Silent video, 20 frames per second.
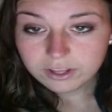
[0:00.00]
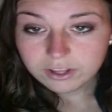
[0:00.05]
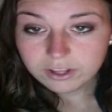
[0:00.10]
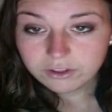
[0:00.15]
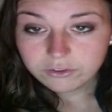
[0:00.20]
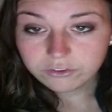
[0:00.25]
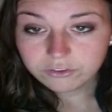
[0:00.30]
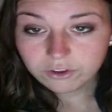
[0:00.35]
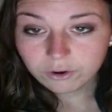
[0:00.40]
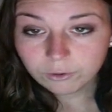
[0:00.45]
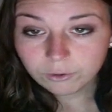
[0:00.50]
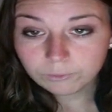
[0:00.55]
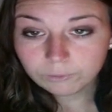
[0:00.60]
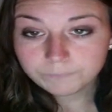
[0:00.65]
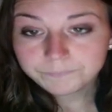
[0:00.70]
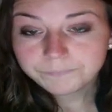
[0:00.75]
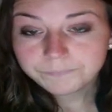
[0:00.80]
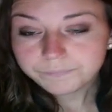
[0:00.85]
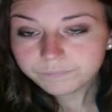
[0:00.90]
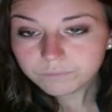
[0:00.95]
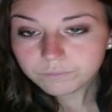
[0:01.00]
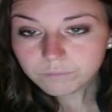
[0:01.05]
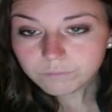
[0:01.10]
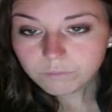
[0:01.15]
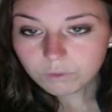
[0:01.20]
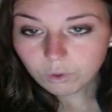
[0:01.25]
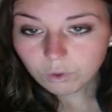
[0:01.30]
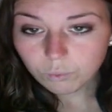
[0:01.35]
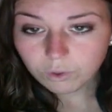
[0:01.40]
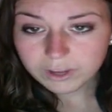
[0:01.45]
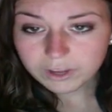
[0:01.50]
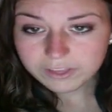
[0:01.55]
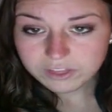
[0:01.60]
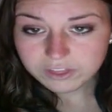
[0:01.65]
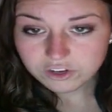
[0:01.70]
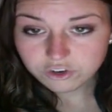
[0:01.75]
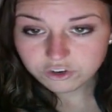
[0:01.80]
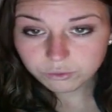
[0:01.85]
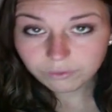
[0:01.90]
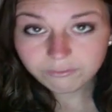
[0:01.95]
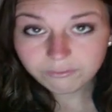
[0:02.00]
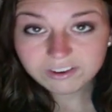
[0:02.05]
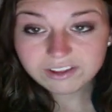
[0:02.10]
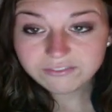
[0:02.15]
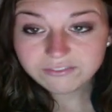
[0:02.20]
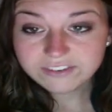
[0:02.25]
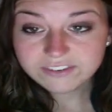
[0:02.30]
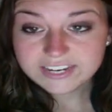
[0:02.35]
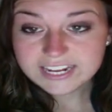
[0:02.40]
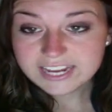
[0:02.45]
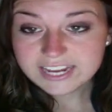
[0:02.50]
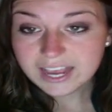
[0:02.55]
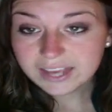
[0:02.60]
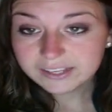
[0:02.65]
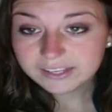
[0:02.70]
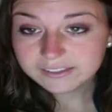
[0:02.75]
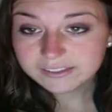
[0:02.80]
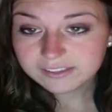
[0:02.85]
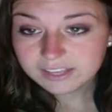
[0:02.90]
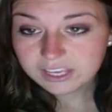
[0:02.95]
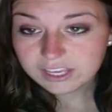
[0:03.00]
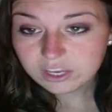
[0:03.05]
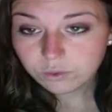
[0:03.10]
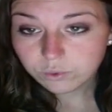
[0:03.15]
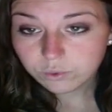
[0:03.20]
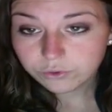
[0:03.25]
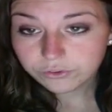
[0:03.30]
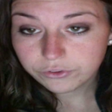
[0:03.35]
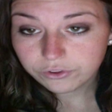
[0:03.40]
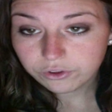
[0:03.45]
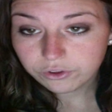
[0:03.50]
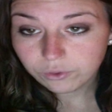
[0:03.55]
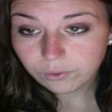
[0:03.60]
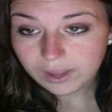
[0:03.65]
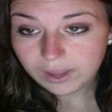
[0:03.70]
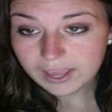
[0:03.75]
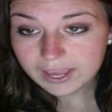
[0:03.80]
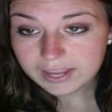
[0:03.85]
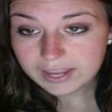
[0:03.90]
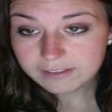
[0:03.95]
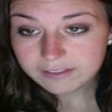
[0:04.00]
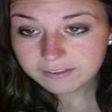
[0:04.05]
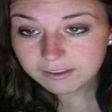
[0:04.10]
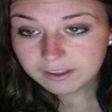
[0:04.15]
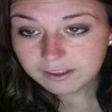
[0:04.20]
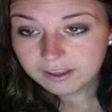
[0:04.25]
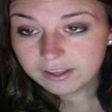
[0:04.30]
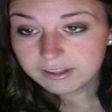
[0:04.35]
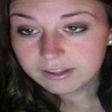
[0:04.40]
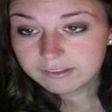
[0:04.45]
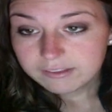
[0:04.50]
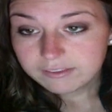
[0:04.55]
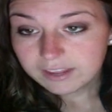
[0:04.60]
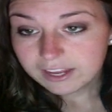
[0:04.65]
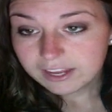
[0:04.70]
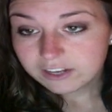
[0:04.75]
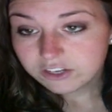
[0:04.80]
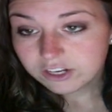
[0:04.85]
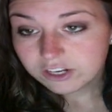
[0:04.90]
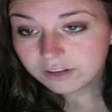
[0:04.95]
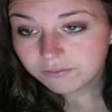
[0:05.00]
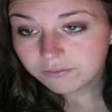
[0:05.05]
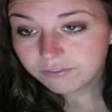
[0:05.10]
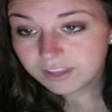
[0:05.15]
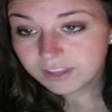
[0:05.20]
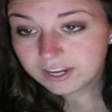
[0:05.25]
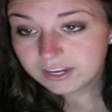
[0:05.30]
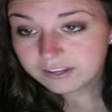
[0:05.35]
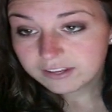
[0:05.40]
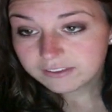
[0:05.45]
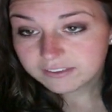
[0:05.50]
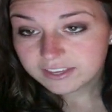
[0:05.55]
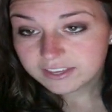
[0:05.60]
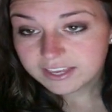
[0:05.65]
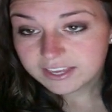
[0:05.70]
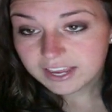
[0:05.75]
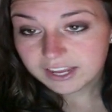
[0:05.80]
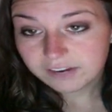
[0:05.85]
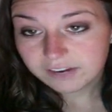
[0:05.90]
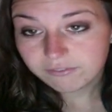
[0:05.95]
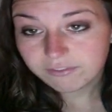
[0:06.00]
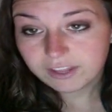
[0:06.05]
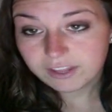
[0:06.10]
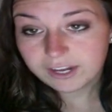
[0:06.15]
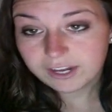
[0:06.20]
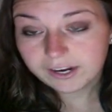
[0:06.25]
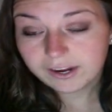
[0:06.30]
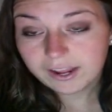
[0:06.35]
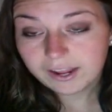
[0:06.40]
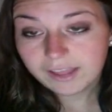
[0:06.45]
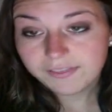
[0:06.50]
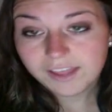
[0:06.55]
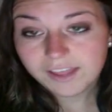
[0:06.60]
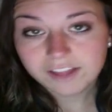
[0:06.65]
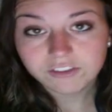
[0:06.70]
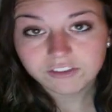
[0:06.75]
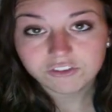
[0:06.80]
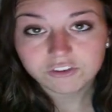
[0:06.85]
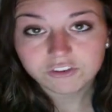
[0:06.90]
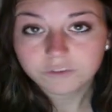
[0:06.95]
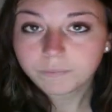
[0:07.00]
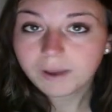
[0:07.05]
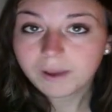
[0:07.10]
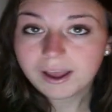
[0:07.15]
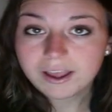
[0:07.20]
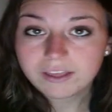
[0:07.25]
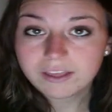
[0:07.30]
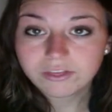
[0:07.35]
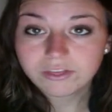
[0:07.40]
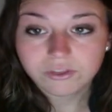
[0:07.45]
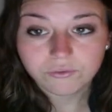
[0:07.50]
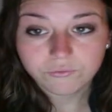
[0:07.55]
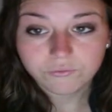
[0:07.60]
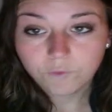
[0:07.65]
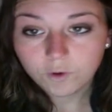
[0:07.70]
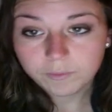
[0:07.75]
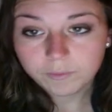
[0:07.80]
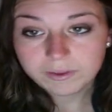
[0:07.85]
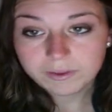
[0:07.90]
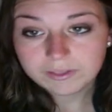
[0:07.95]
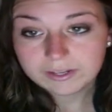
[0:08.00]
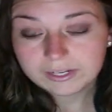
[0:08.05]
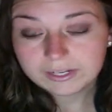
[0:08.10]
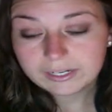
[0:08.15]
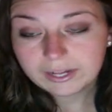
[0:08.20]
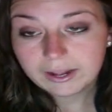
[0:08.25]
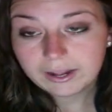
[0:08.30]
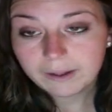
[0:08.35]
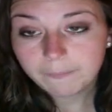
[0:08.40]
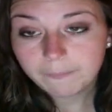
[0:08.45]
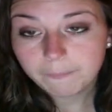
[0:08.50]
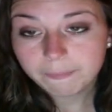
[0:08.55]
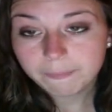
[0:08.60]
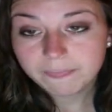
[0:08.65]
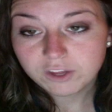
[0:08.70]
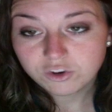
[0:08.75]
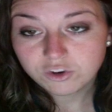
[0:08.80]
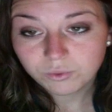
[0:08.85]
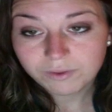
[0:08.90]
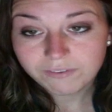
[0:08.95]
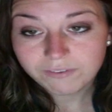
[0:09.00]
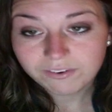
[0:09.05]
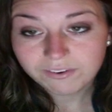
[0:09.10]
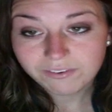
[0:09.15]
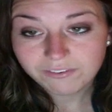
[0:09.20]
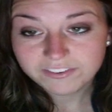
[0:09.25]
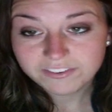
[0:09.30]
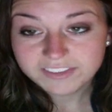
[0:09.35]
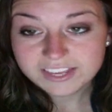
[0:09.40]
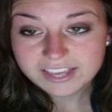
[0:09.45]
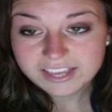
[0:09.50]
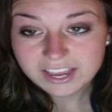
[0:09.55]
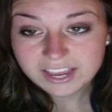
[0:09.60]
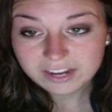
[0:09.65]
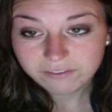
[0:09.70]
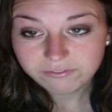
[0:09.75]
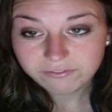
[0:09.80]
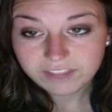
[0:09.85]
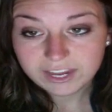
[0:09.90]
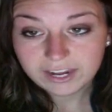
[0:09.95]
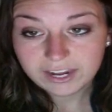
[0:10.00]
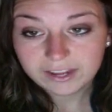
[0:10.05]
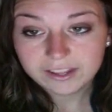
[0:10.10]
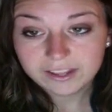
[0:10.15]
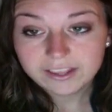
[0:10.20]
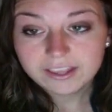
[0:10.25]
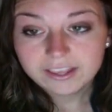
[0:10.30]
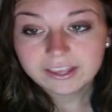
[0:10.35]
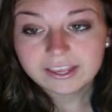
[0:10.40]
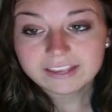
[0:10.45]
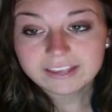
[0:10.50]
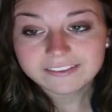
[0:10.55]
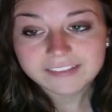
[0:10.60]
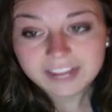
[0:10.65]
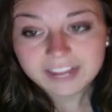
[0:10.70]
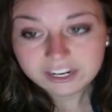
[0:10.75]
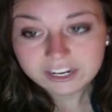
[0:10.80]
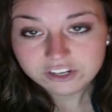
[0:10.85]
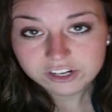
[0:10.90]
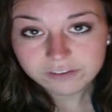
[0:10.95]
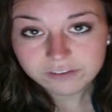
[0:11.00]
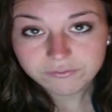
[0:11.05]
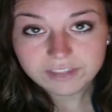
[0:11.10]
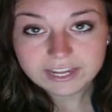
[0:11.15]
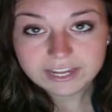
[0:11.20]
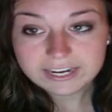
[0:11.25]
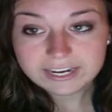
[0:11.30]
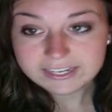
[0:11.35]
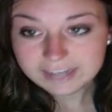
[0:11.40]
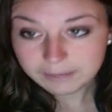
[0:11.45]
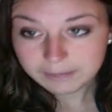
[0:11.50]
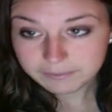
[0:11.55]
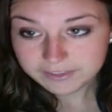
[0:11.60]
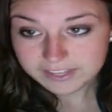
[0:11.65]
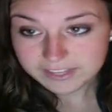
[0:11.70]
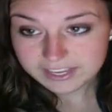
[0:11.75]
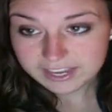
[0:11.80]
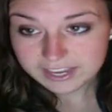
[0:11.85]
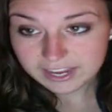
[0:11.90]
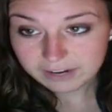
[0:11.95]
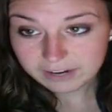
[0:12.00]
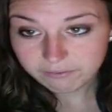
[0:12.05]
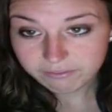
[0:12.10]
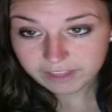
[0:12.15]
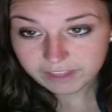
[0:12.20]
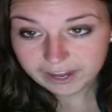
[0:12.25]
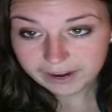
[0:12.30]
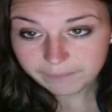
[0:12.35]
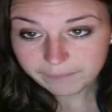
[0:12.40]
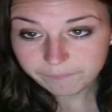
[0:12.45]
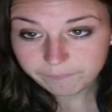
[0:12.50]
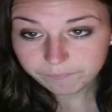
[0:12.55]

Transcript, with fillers: So we'll get the derivative dx equal to 8 tangent of theta secant of theta, and that's just by the formula. Um, the derivative of secant of theta is tangent of theta times secant of theta.